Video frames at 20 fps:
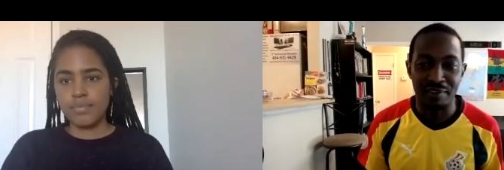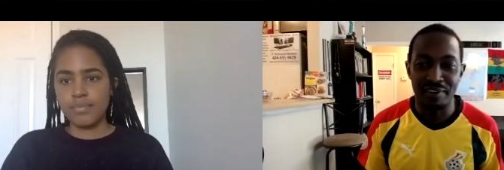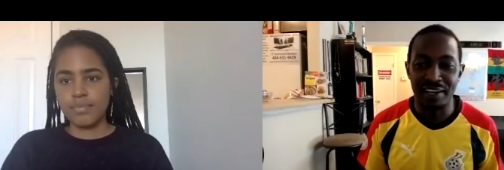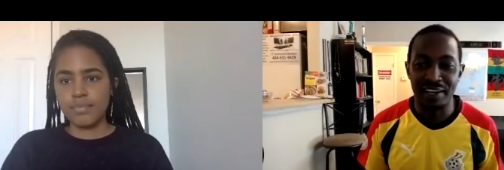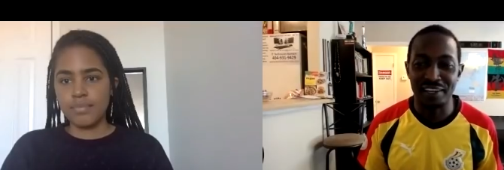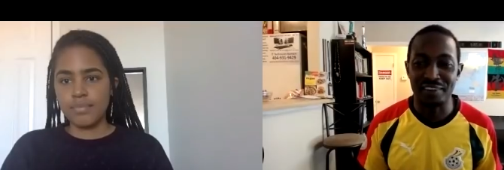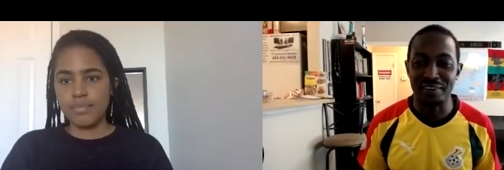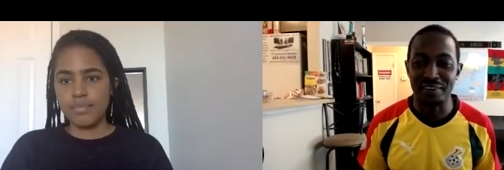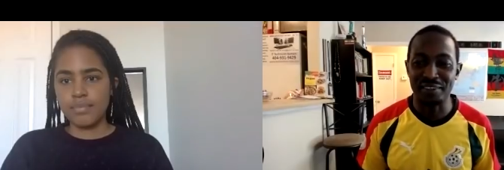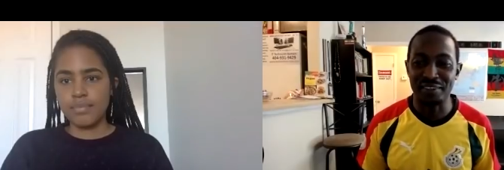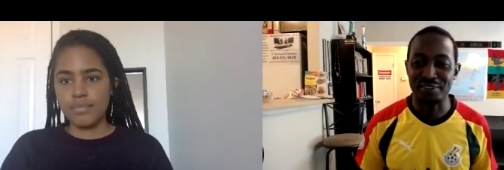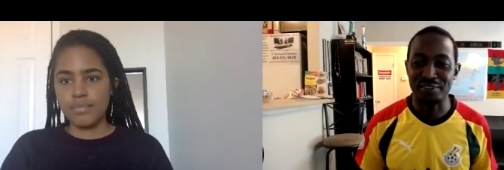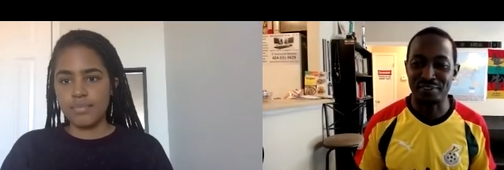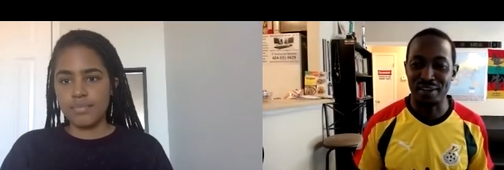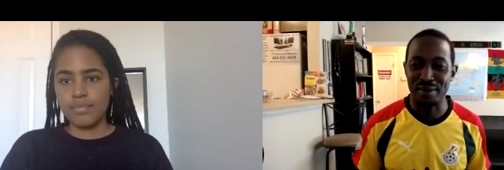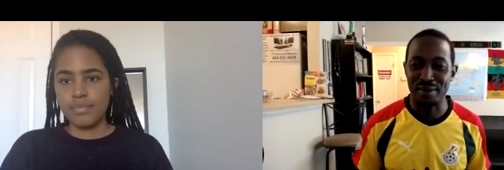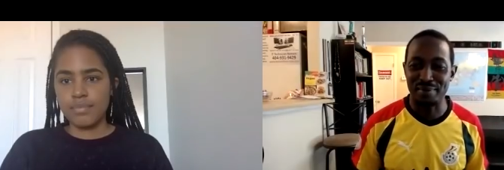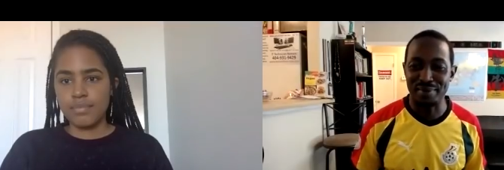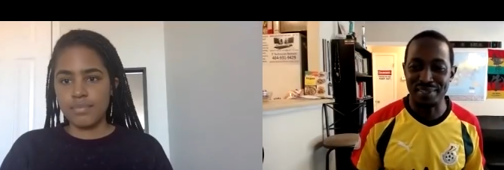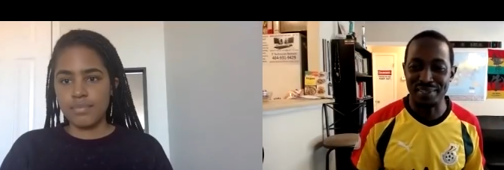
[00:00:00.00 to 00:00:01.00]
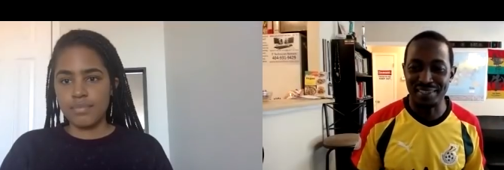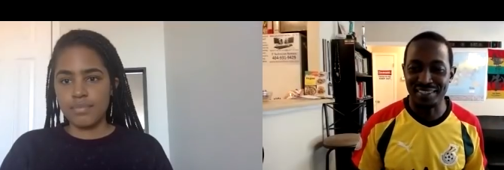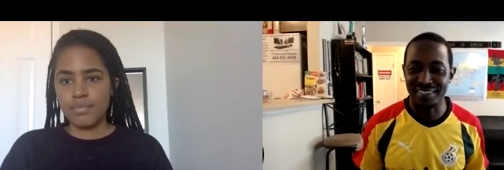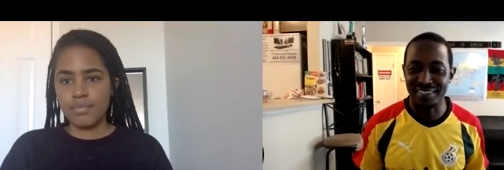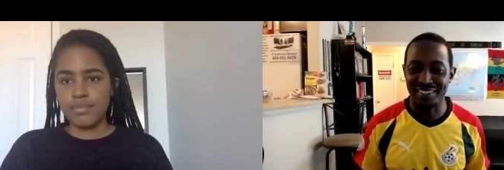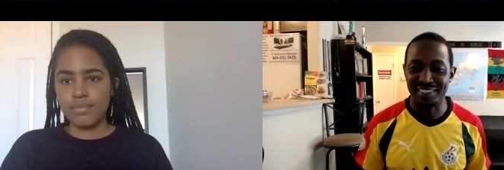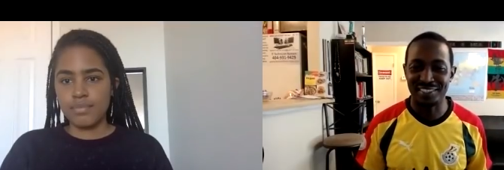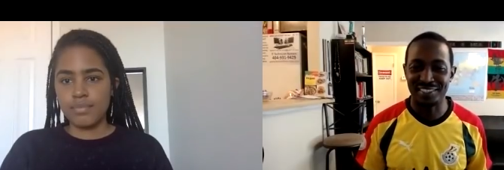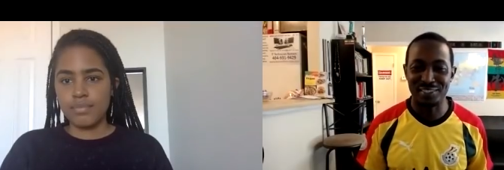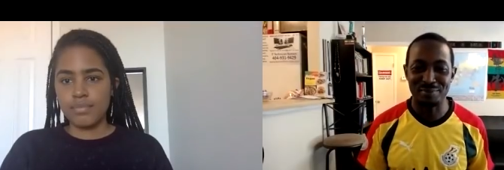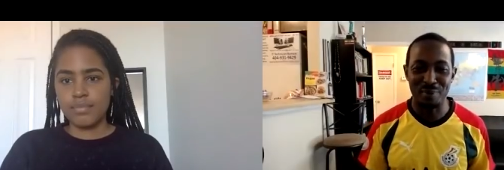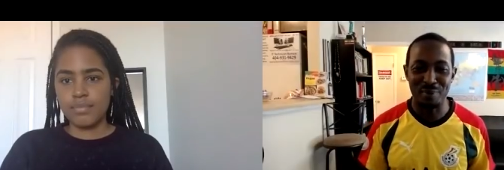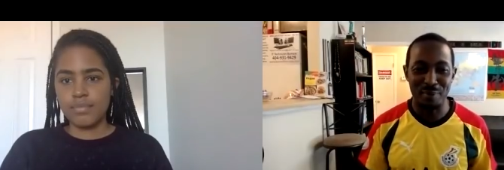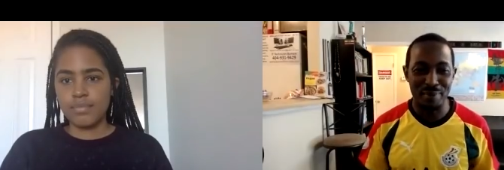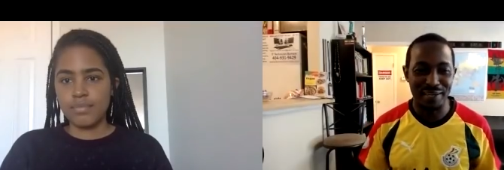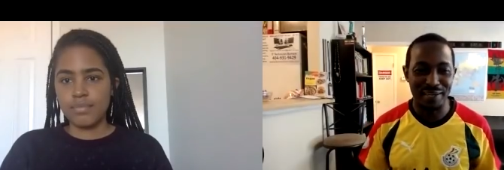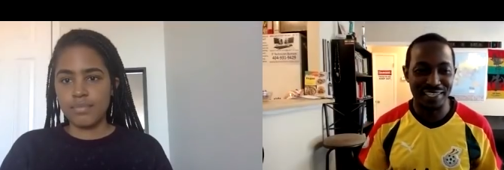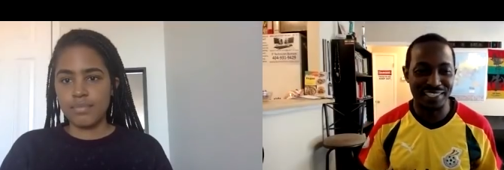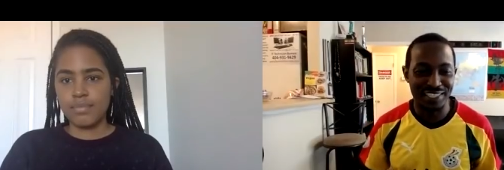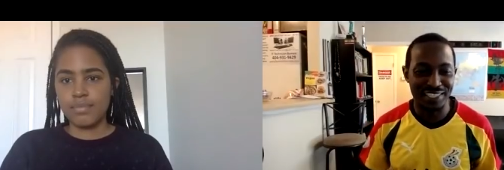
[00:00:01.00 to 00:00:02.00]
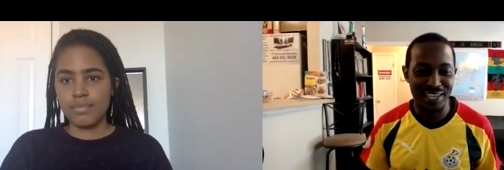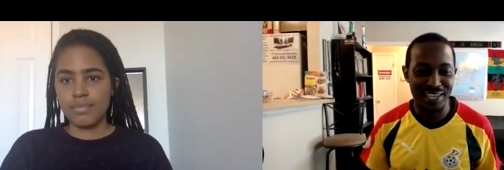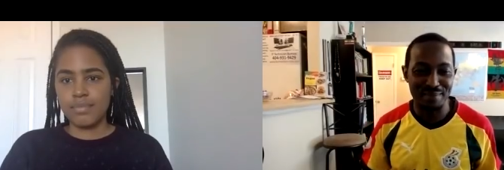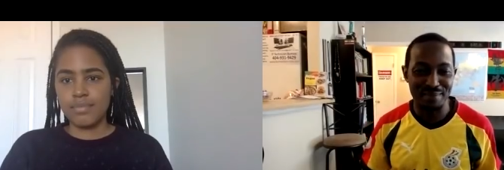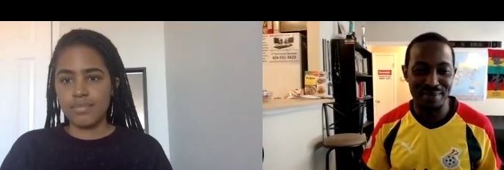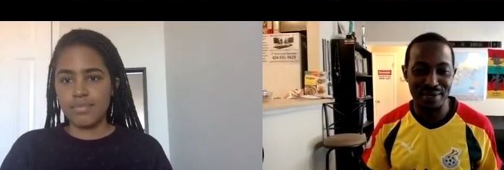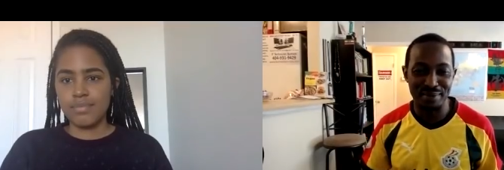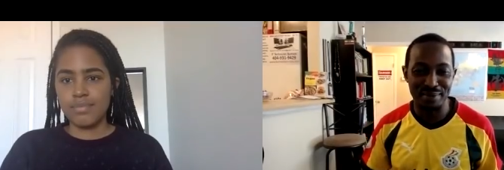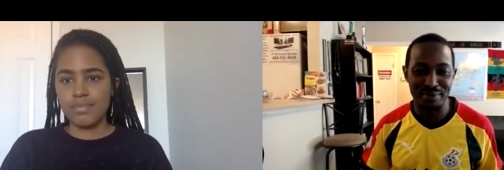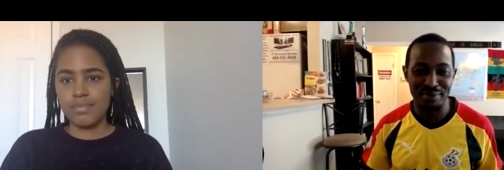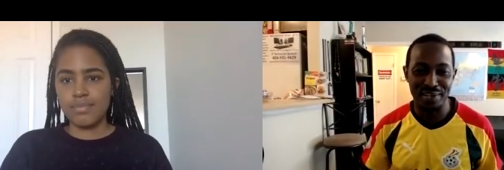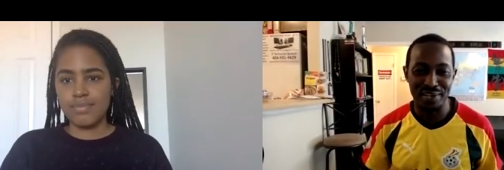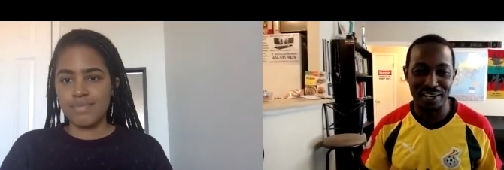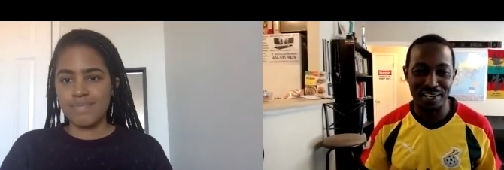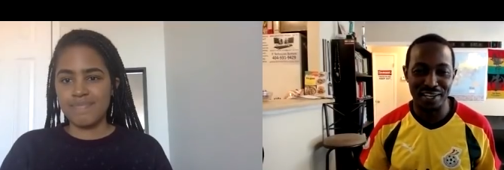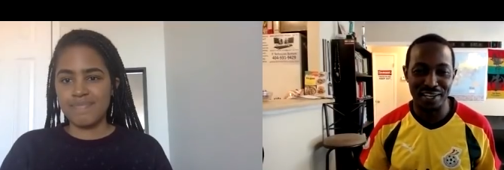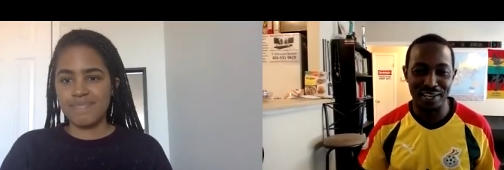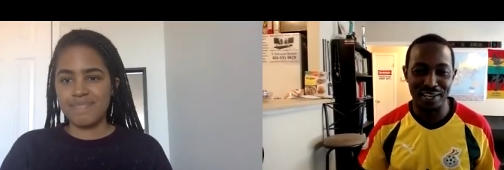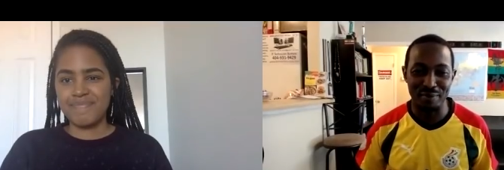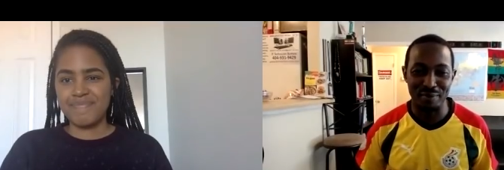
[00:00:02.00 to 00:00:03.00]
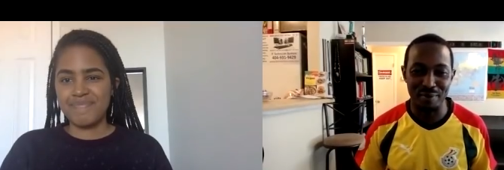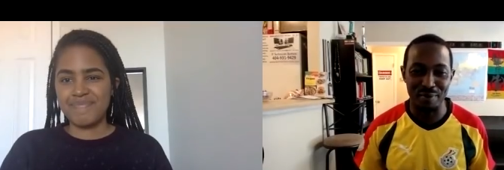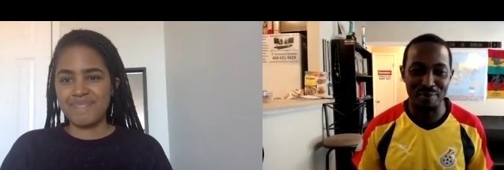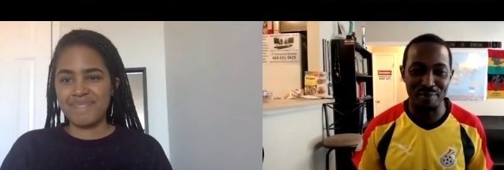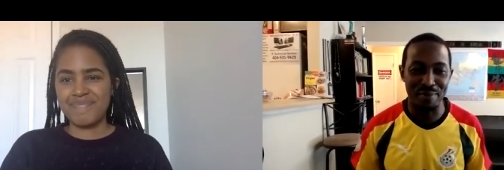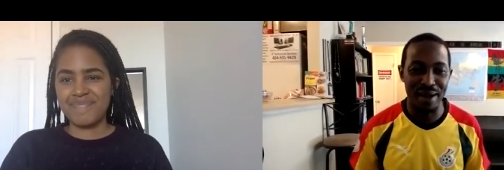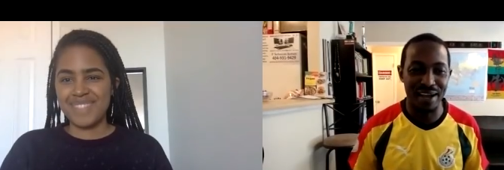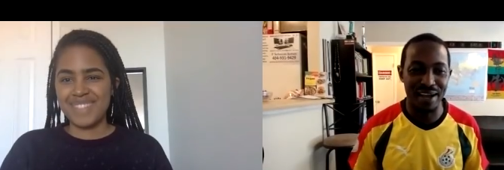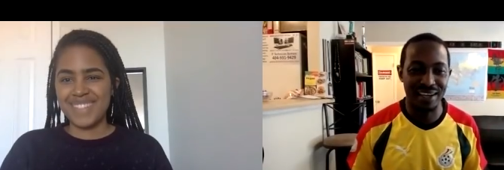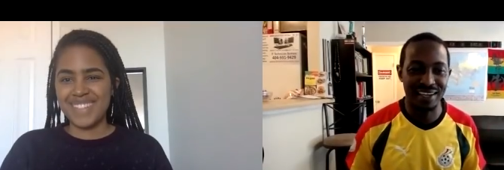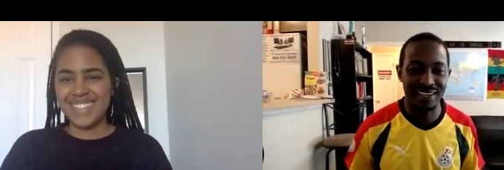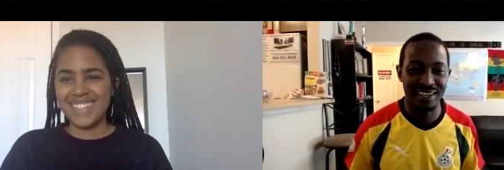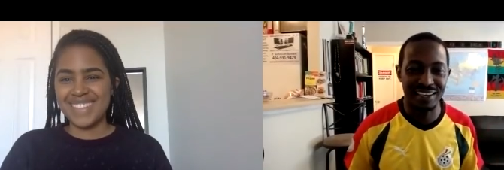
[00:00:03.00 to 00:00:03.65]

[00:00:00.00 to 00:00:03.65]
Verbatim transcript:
Speaker 1: right, greetings, family. This is Bomani Tyehimba and Brianna, and we're back.